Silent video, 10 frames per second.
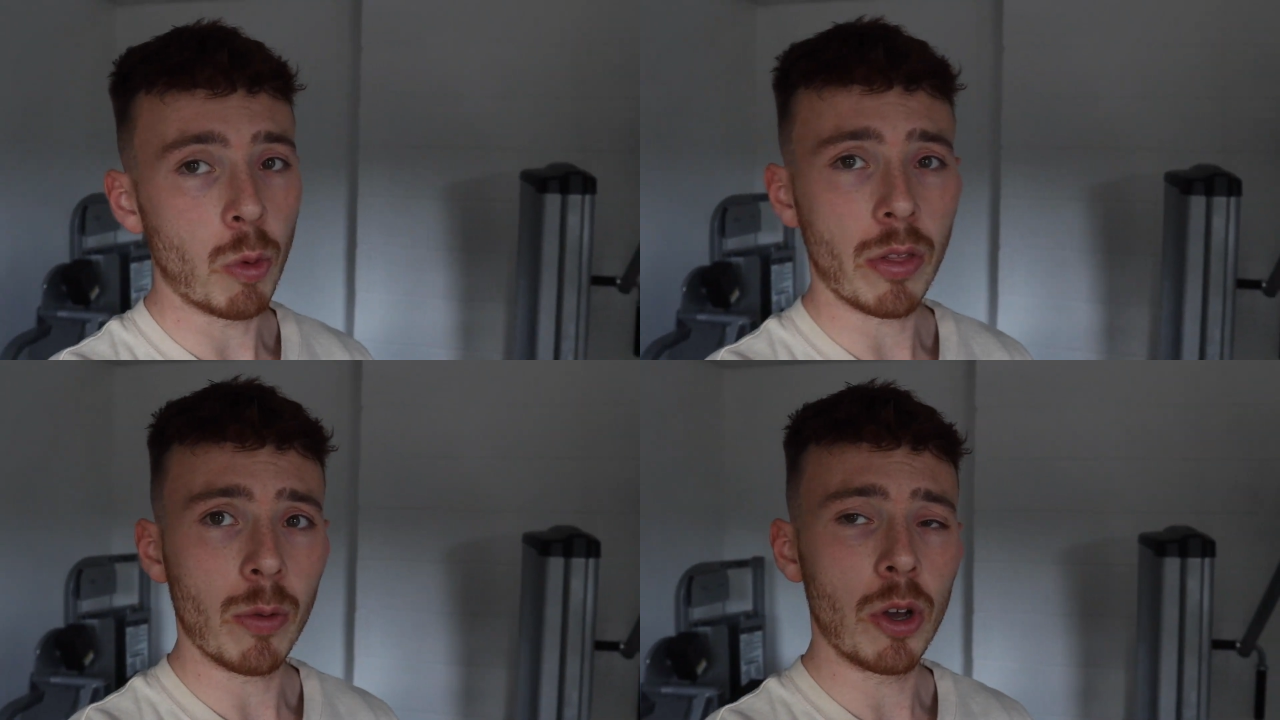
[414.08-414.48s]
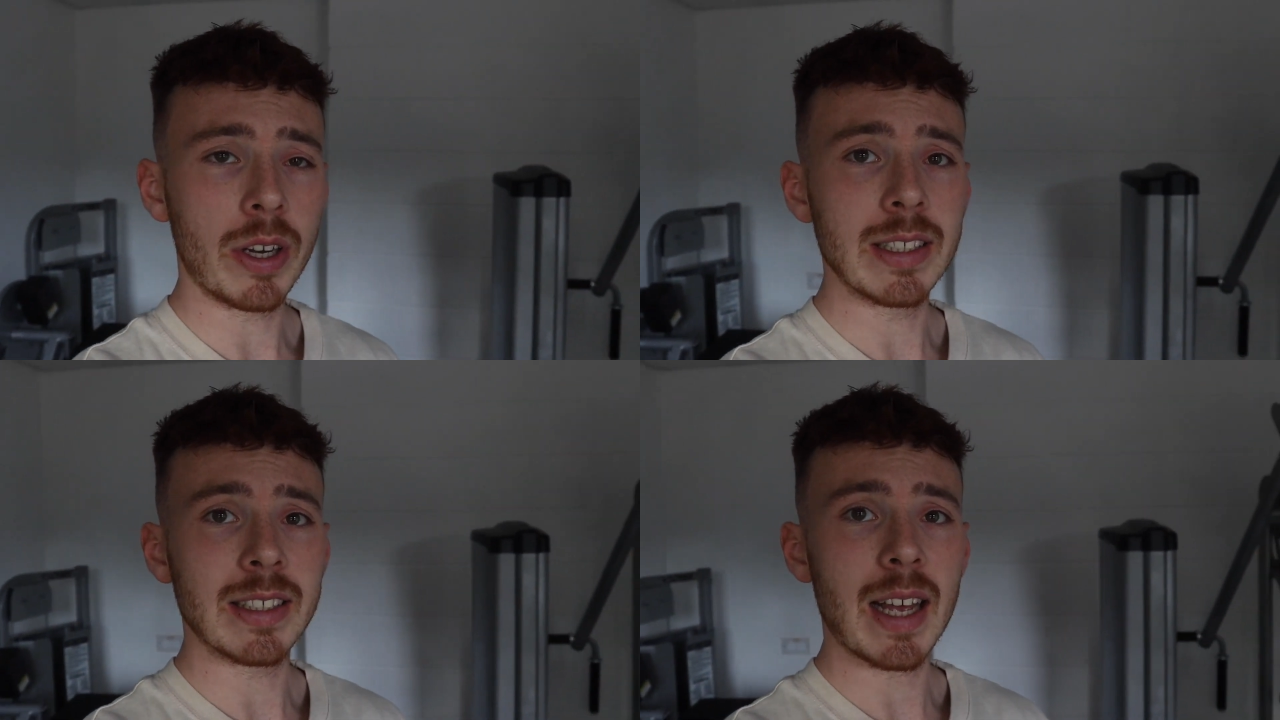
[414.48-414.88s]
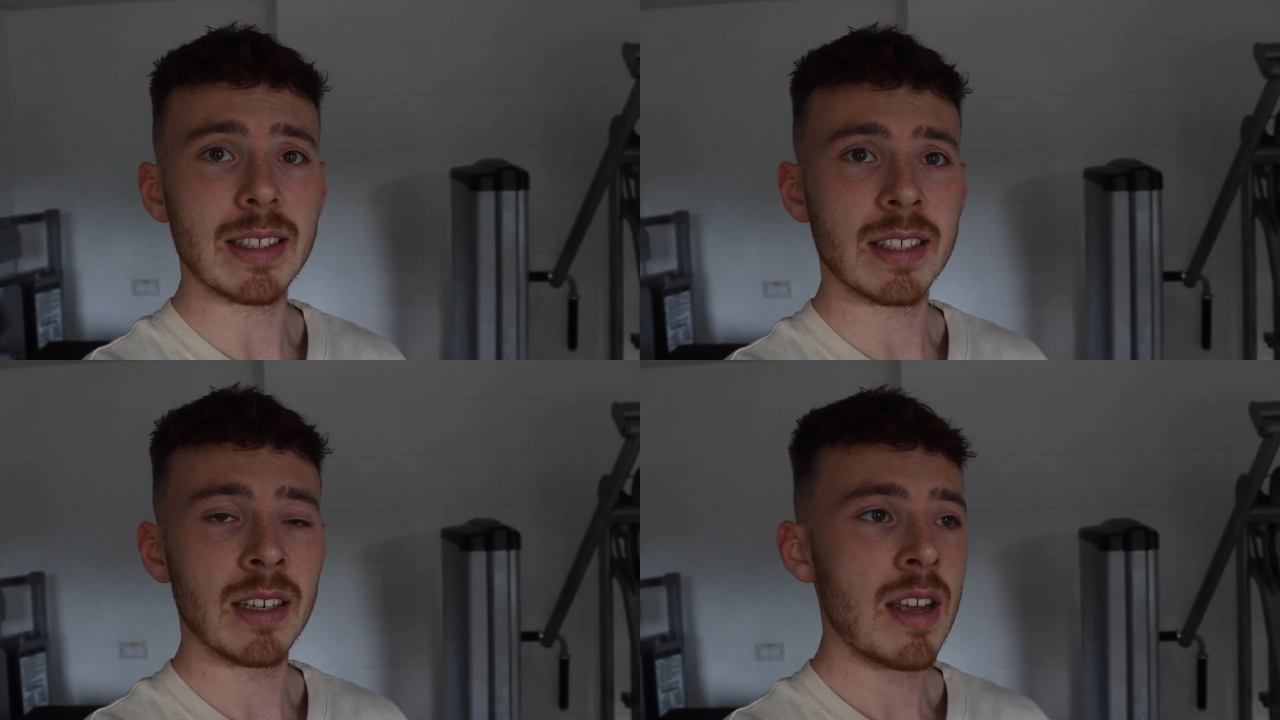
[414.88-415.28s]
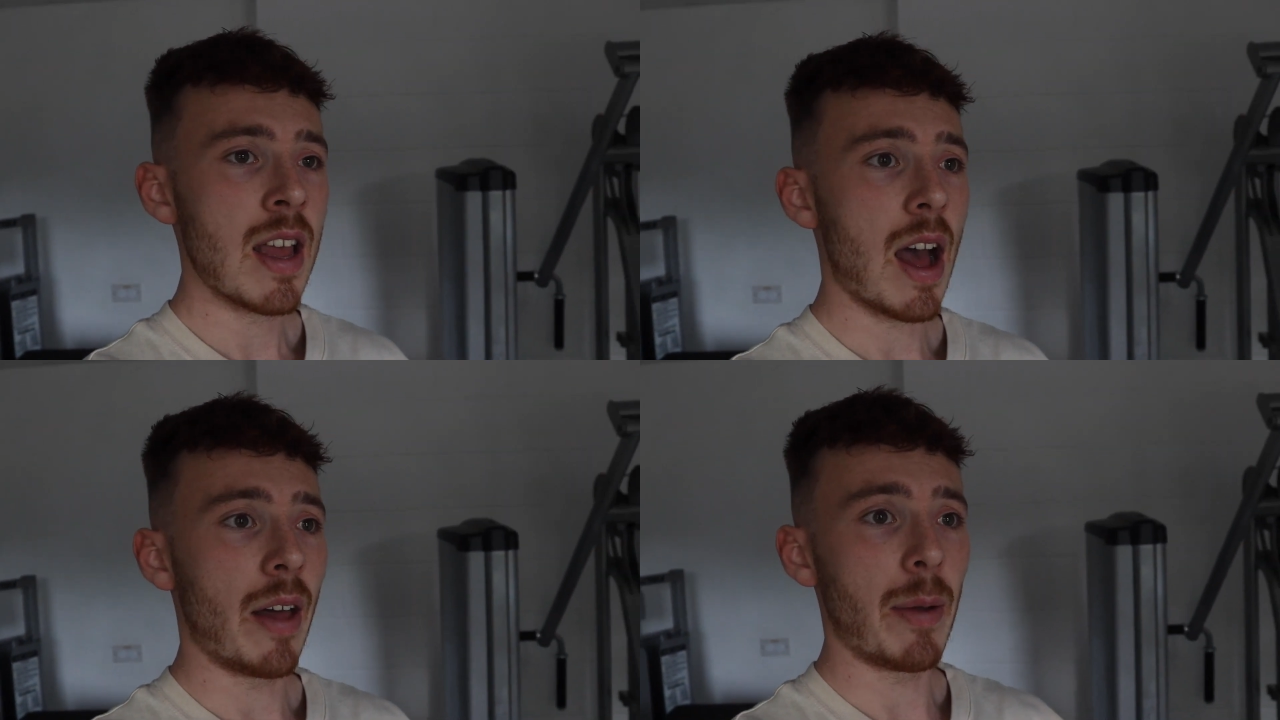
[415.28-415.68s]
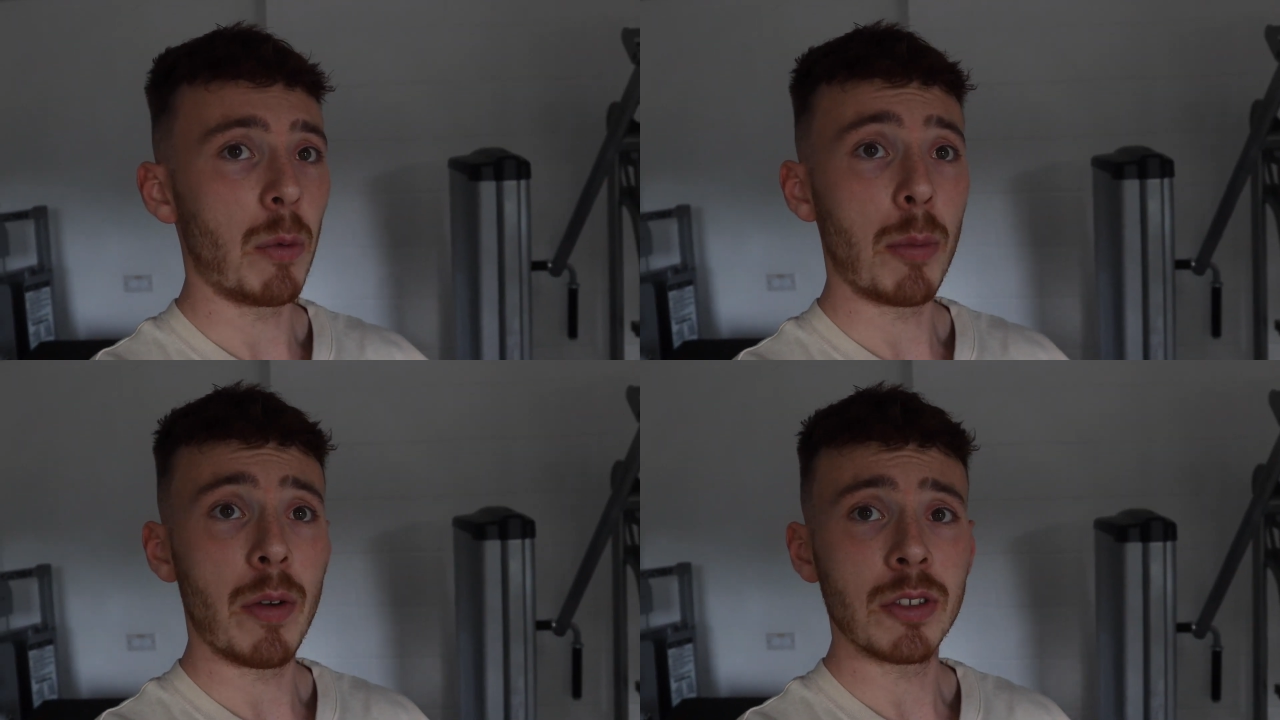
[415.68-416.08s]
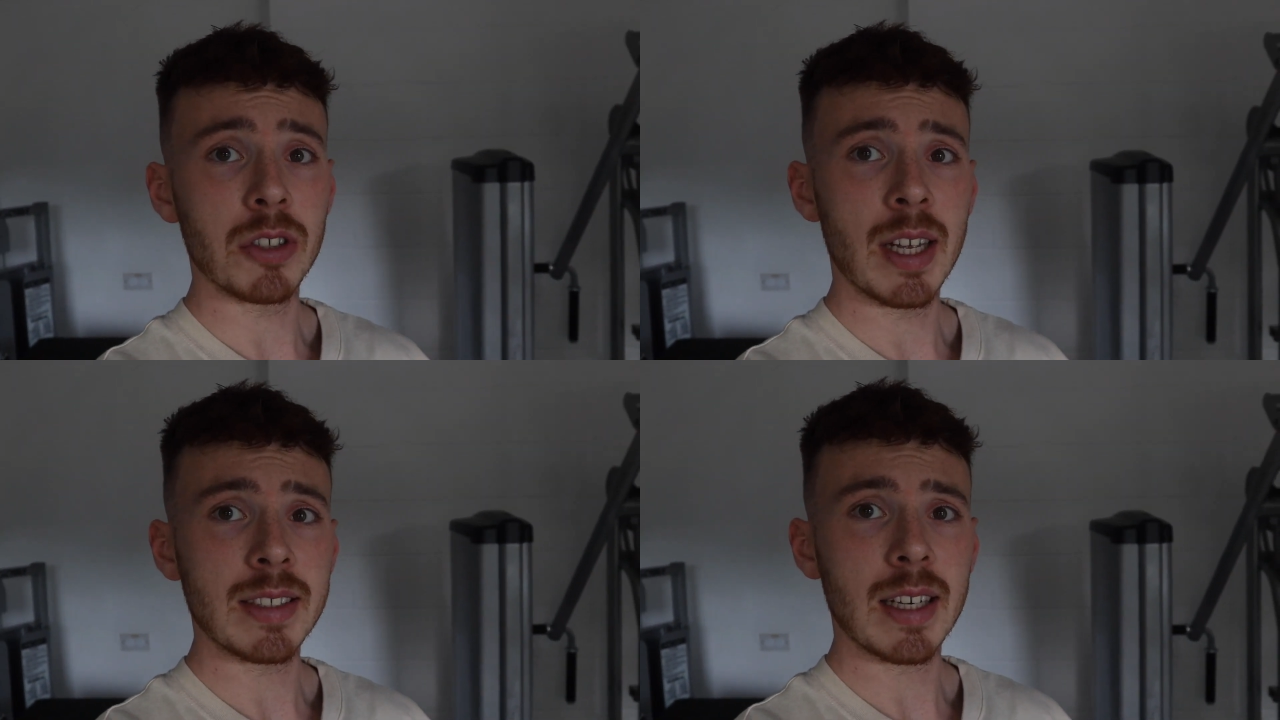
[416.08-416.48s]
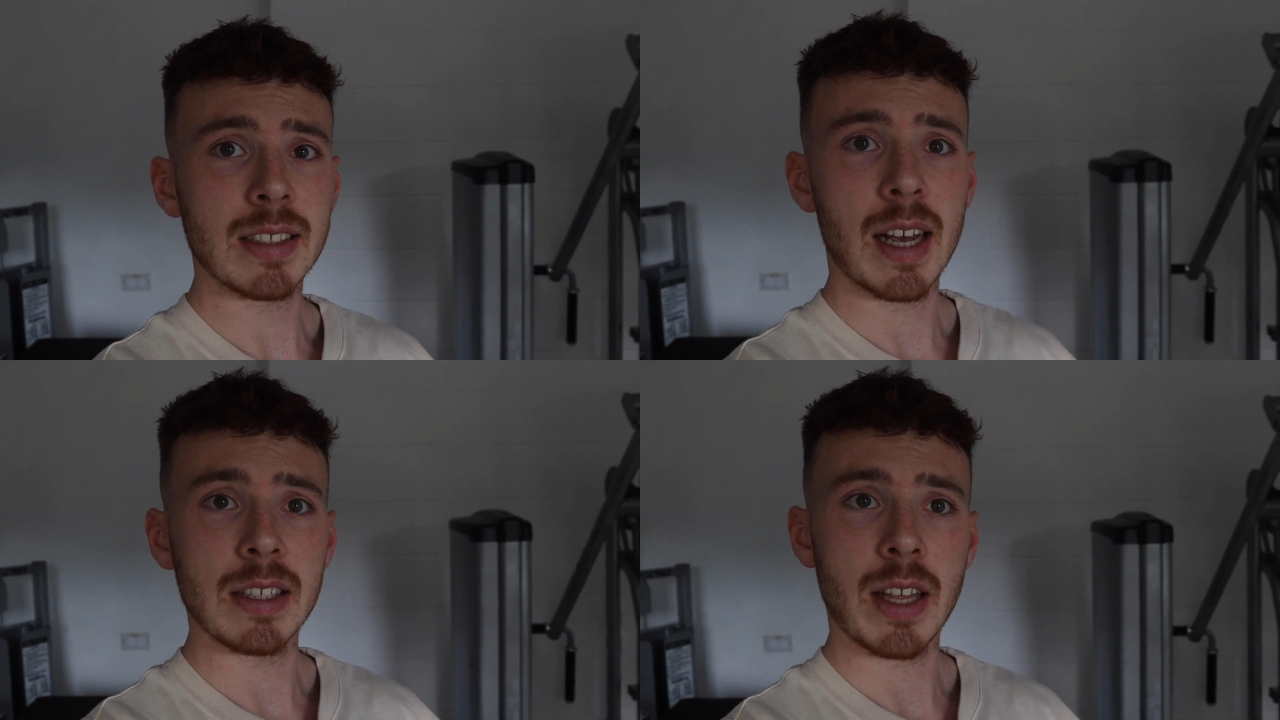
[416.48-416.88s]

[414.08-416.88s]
one of the working sets. And then we'll move on to the next exercise.